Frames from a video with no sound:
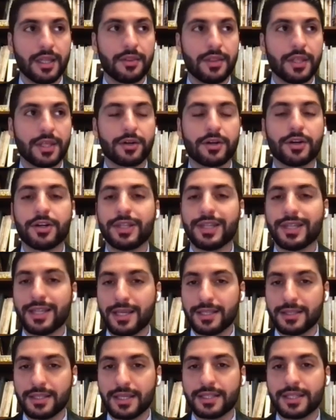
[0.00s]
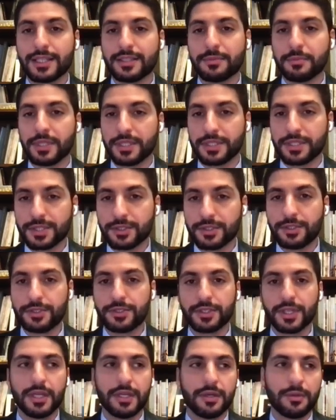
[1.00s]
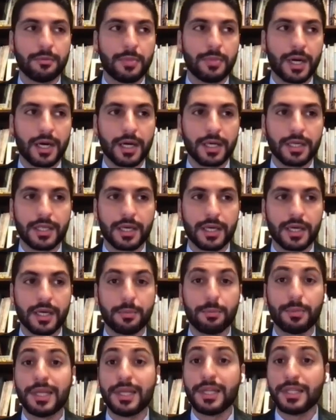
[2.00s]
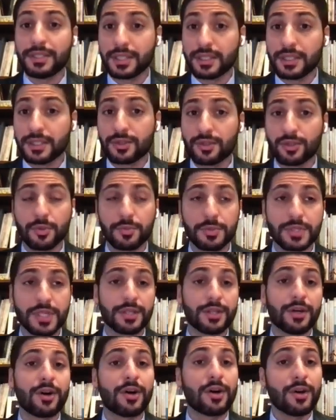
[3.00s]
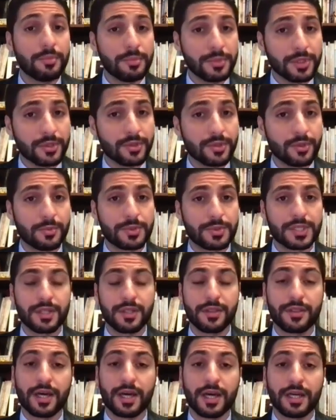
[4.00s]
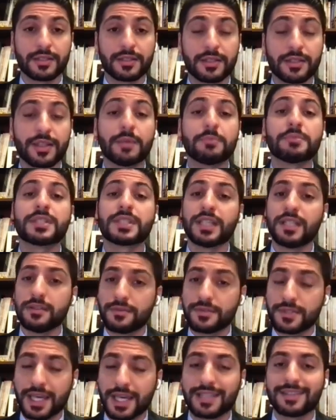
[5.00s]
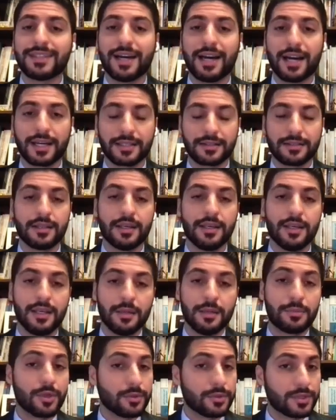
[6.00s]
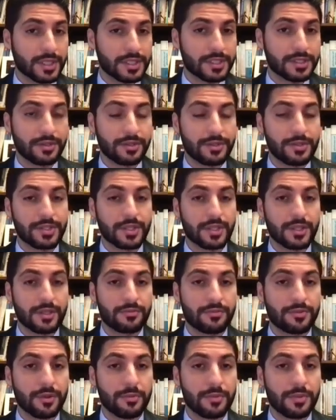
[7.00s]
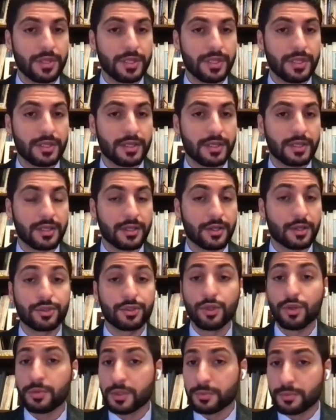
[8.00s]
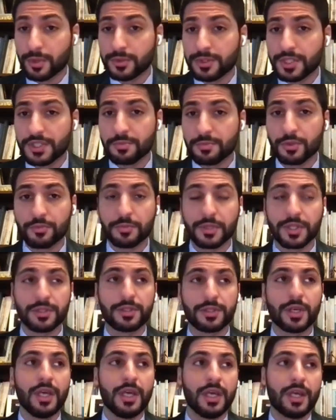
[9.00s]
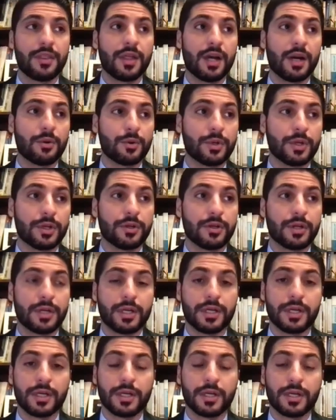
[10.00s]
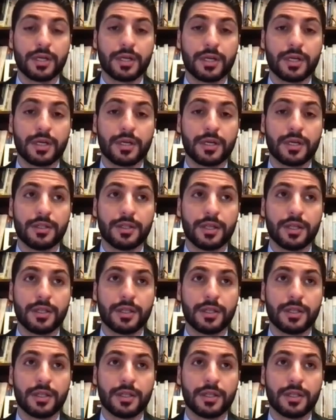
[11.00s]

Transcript: They are led and administered by political groups and armed groups that themselves attacked protesters from the October protest movement that were